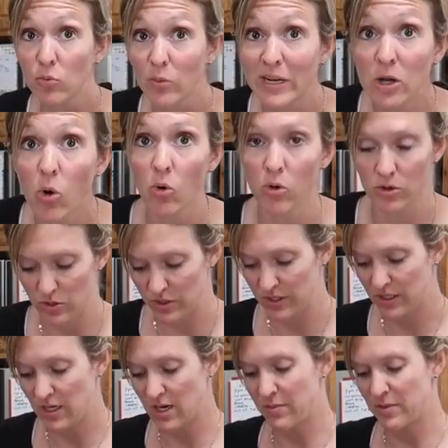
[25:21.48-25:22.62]
three quarters
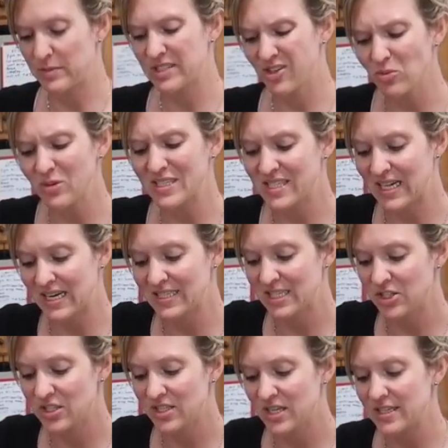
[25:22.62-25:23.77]
cup. I'm gonna start with six
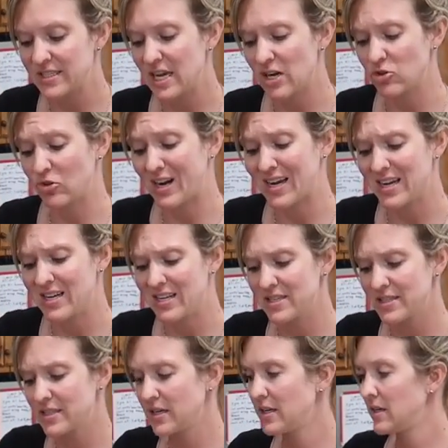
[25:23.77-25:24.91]
and just kind of see how dry it
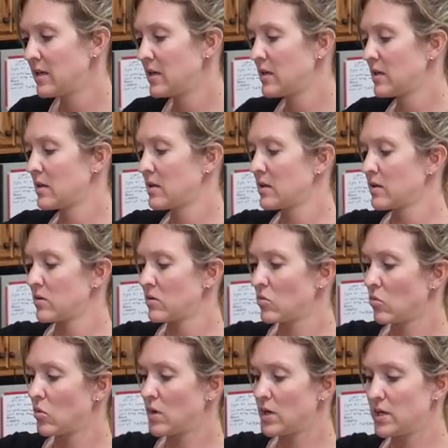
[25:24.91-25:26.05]
is
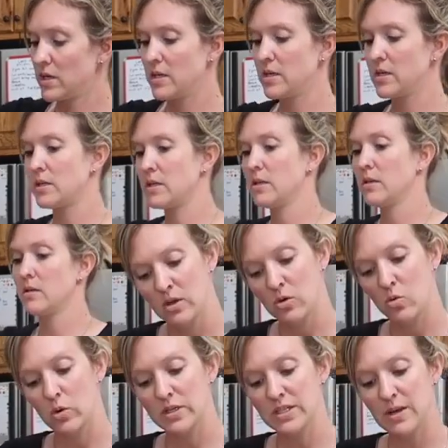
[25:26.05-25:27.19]
one,
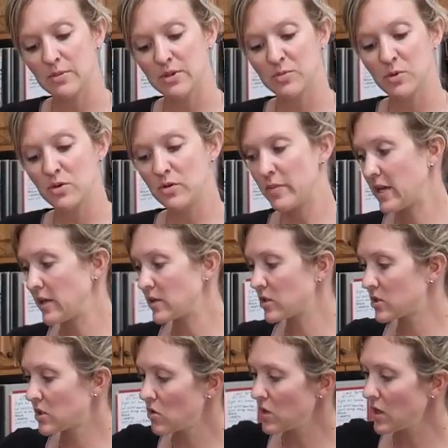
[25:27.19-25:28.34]
one tablespoon of baking
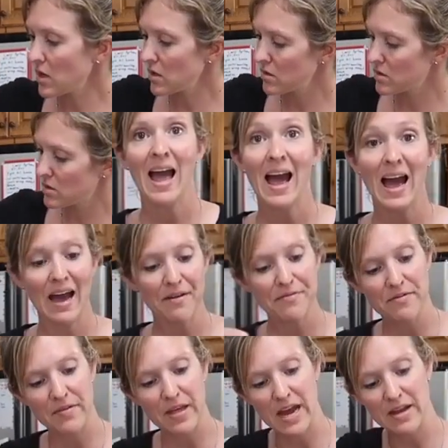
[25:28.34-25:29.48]
soda, half
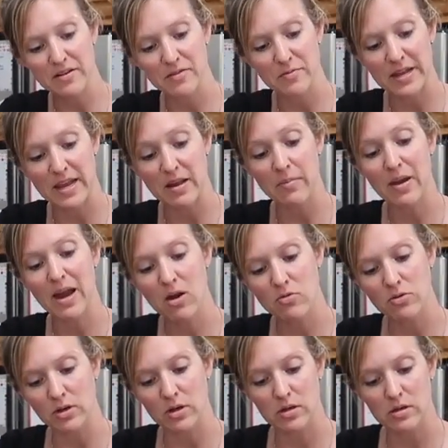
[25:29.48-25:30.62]
of that of baking
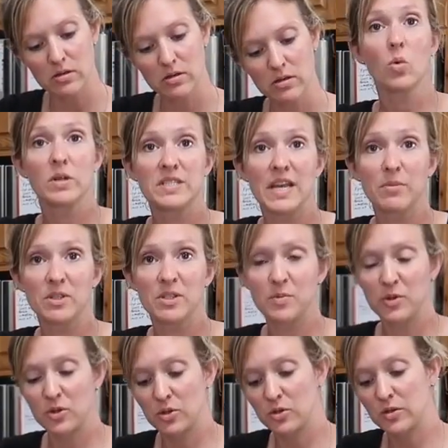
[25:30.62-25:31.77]
powder, one
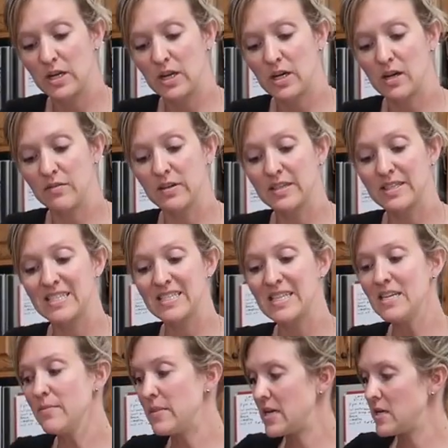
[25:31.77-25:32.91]
tablespoon of
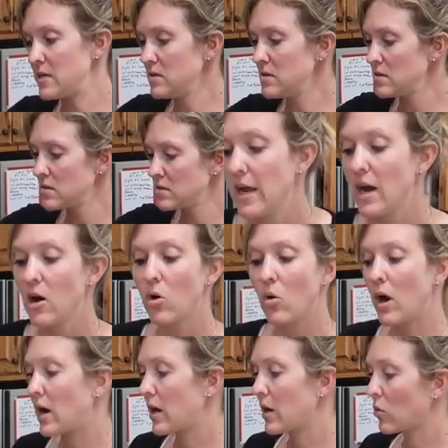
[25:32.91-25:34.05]
cinnamon. Now
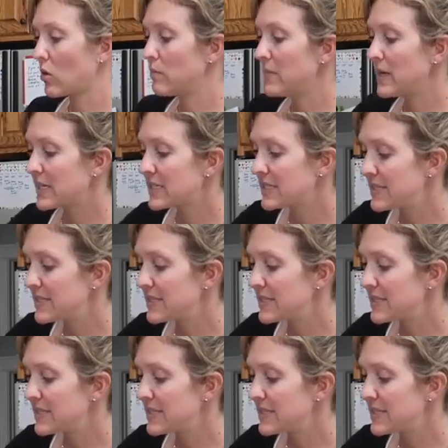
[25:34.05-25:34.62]
I will mix